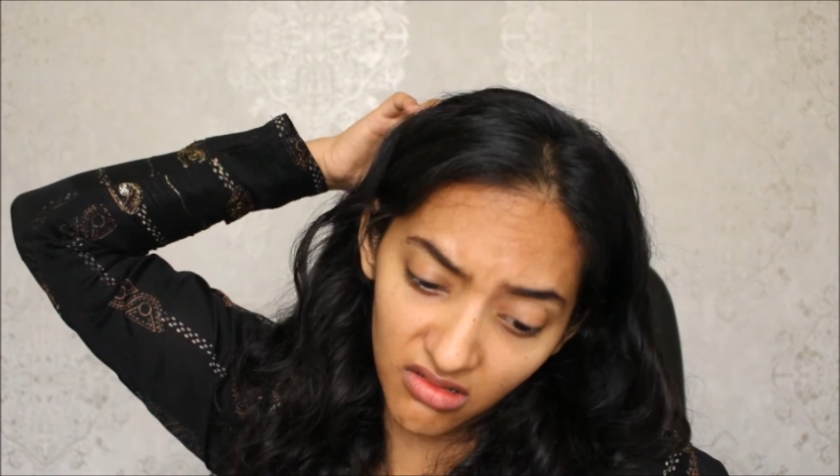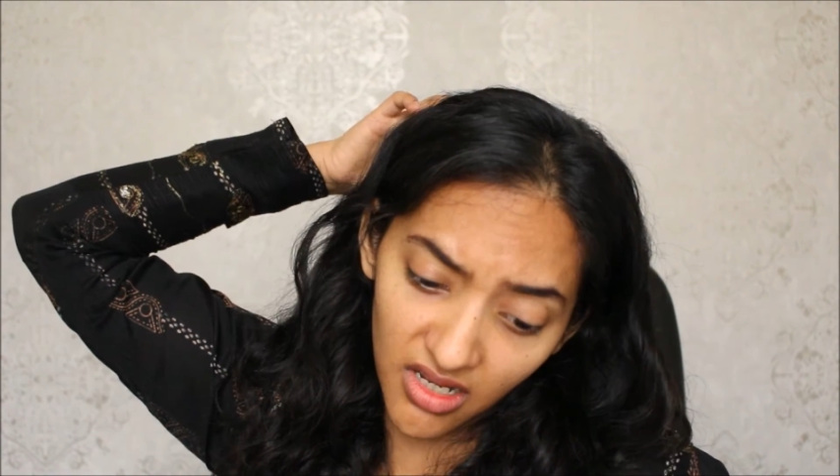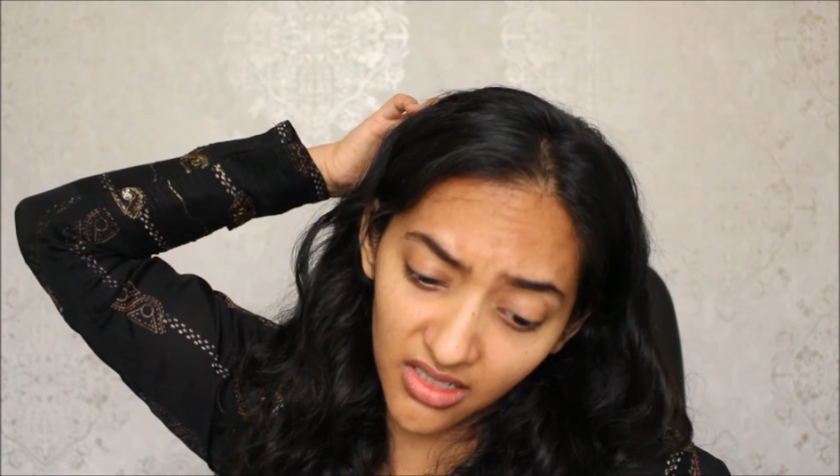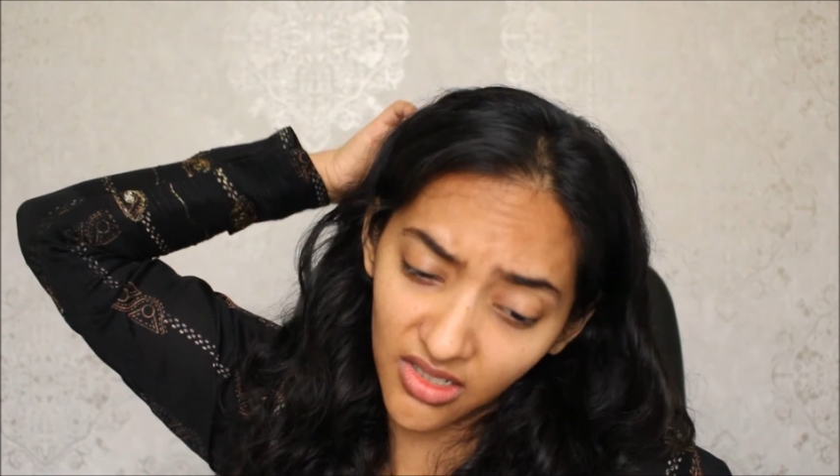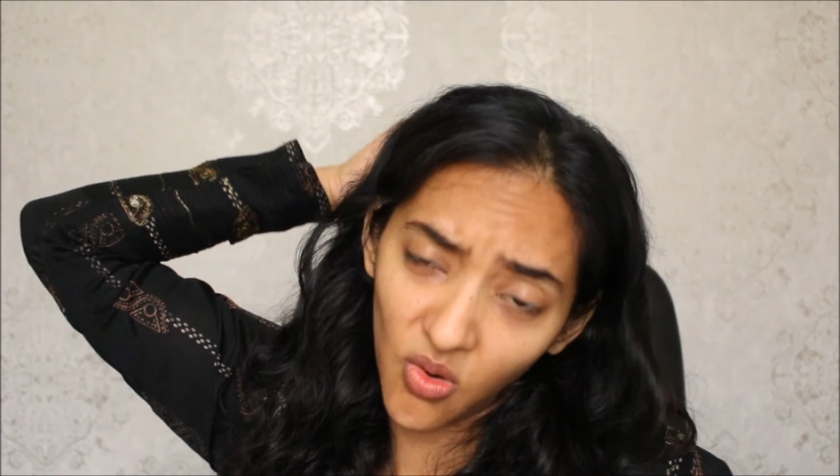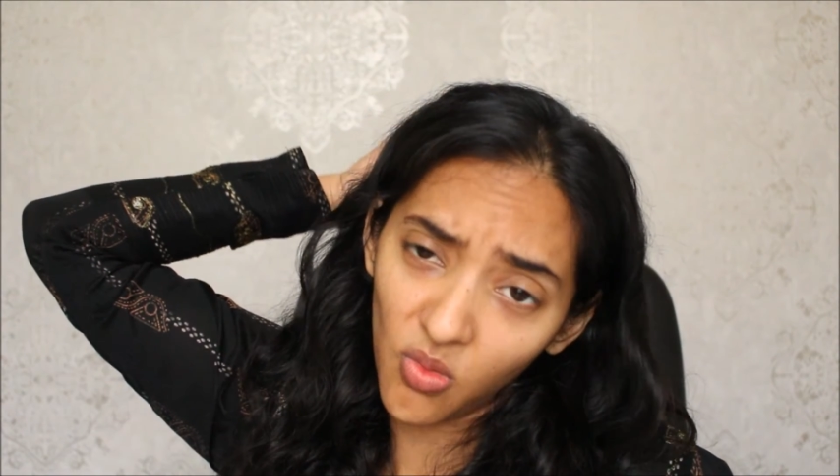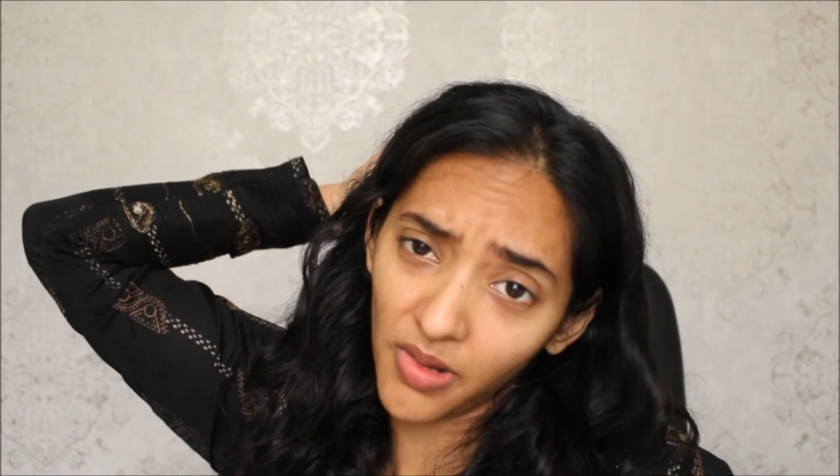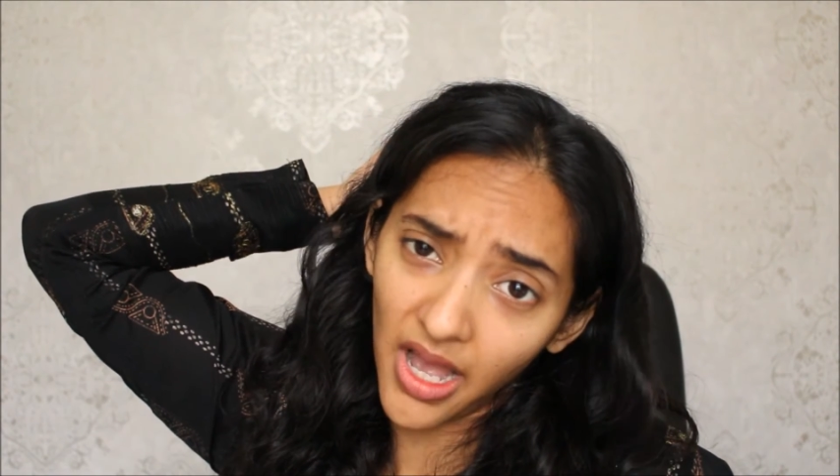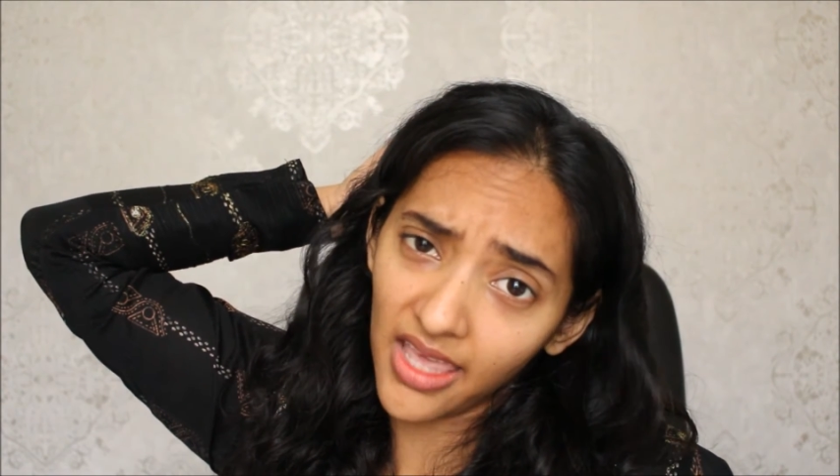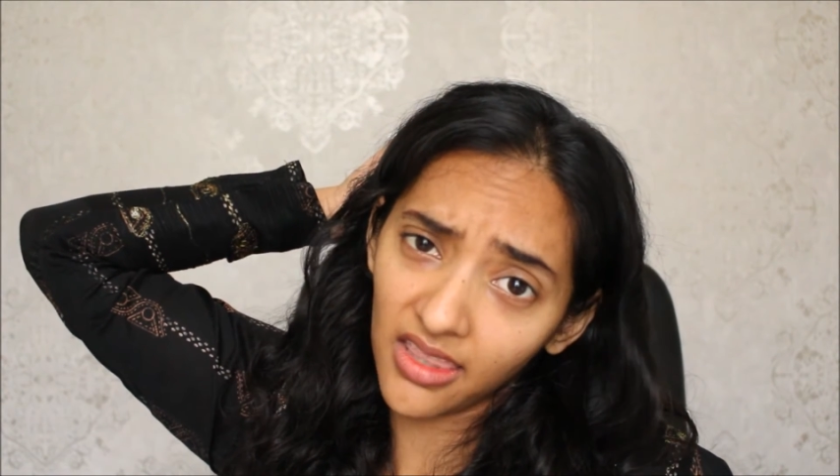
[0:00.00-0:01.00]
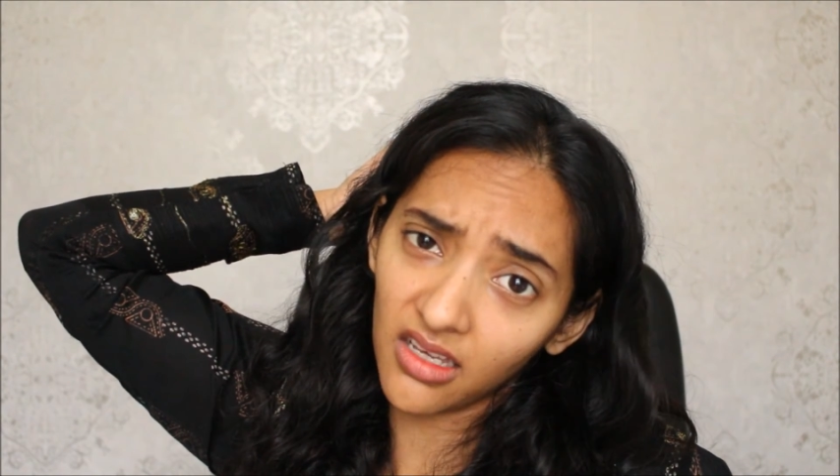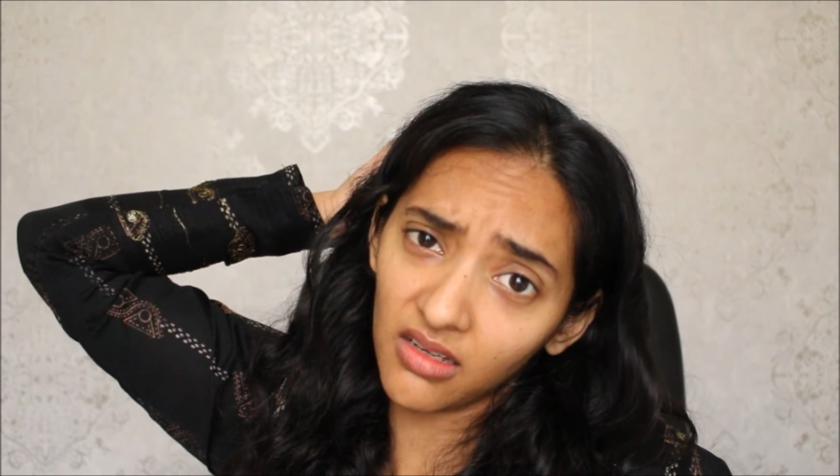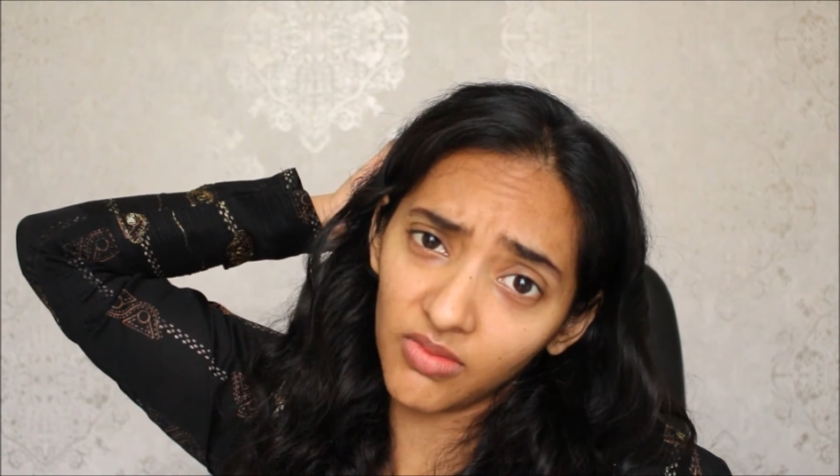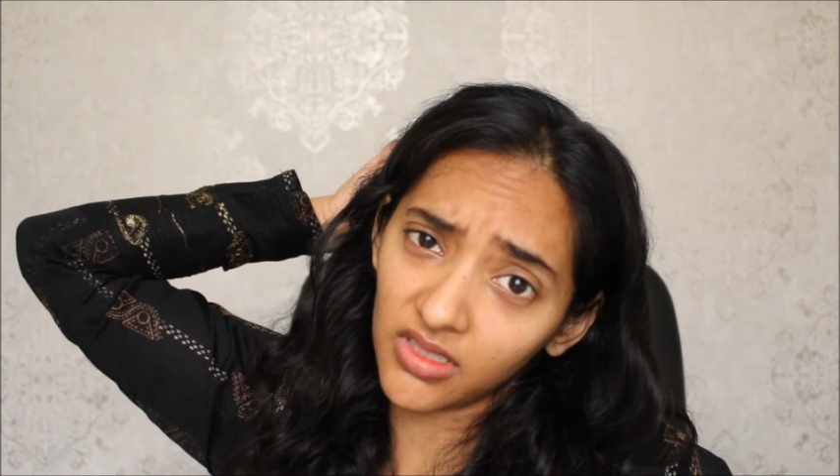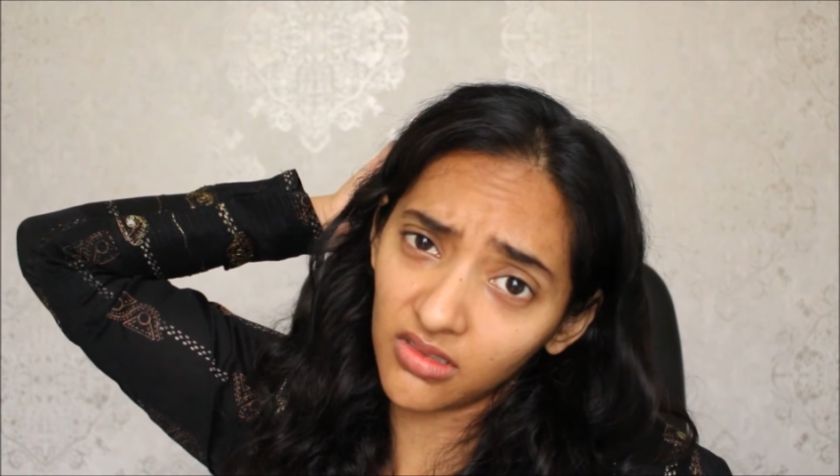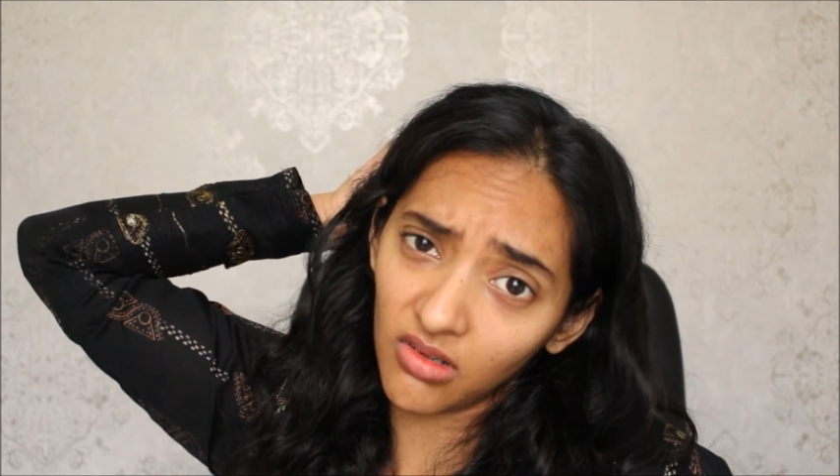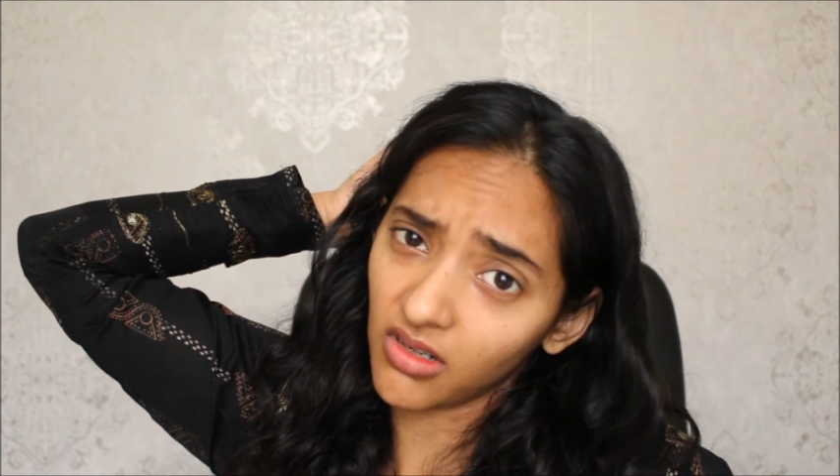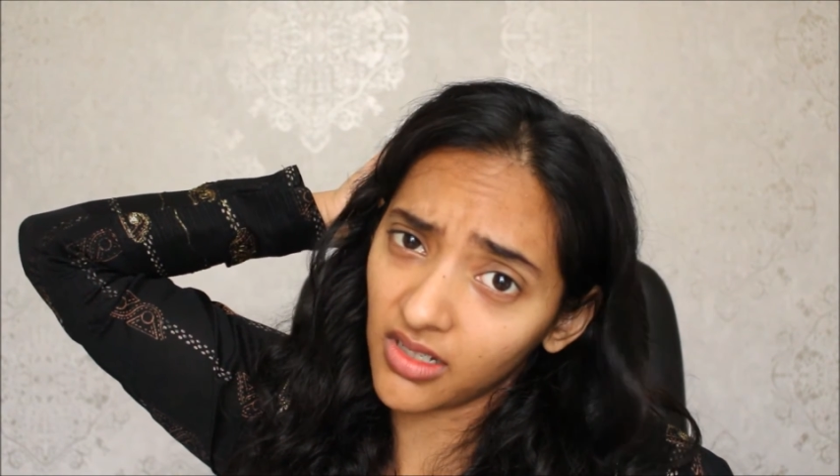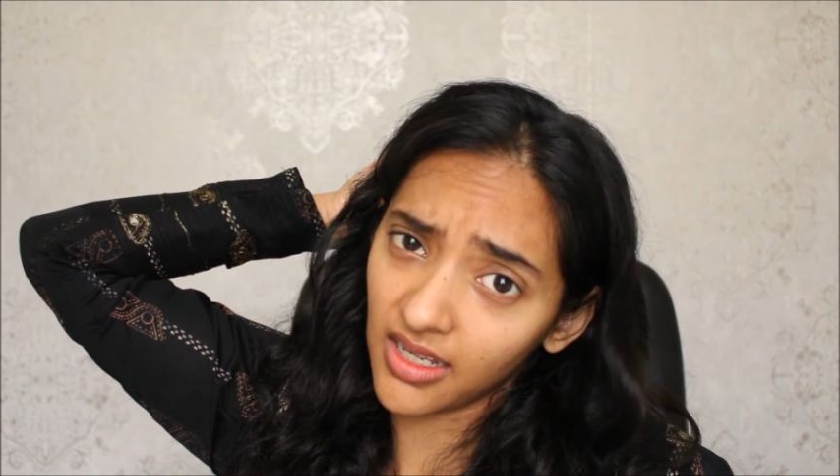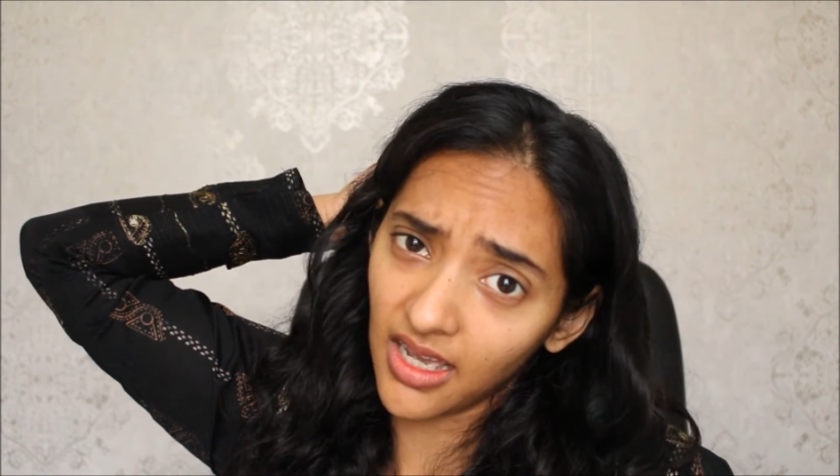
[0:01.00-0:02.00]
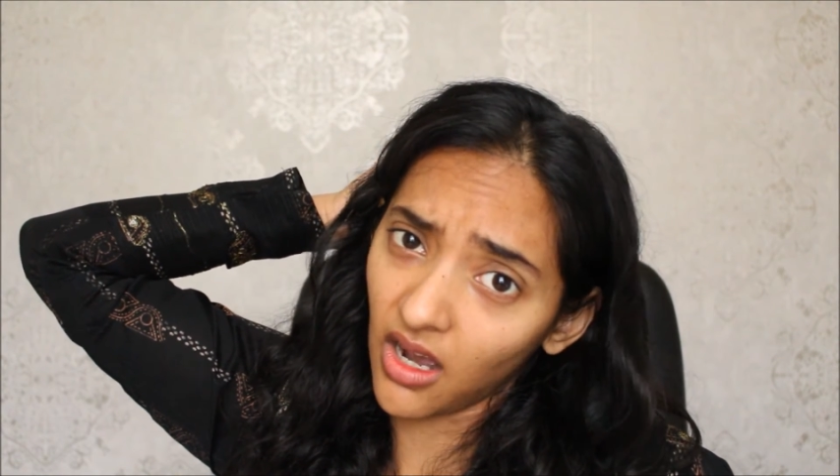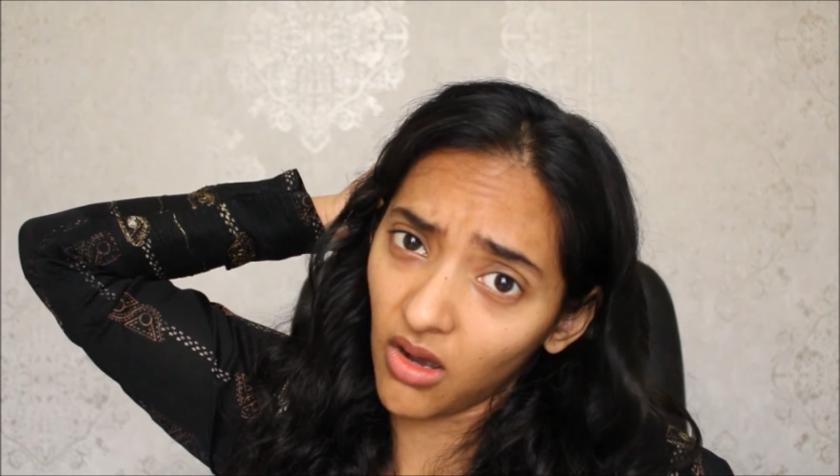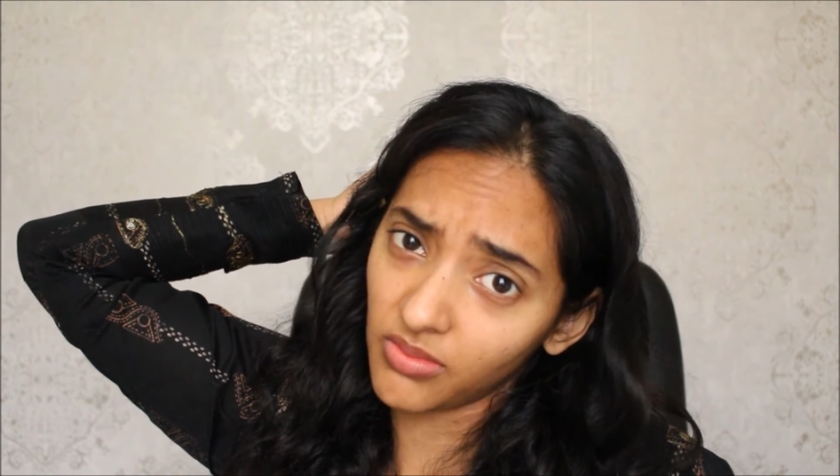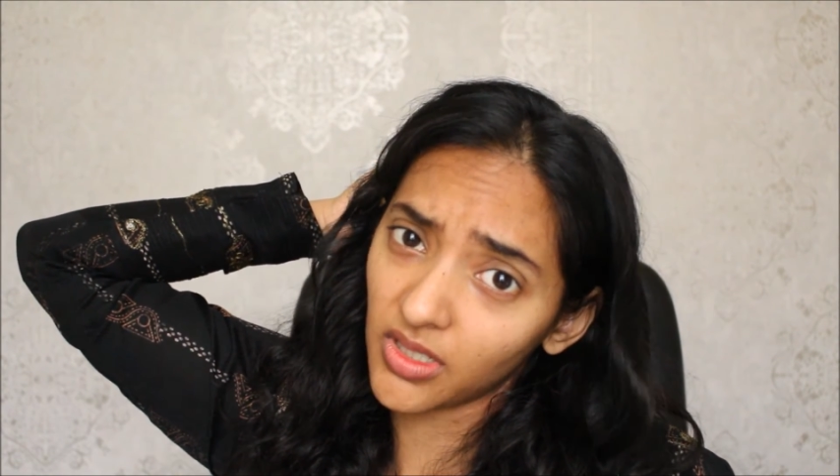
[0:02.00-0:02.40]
Like, don't buy them, it's not gonna help.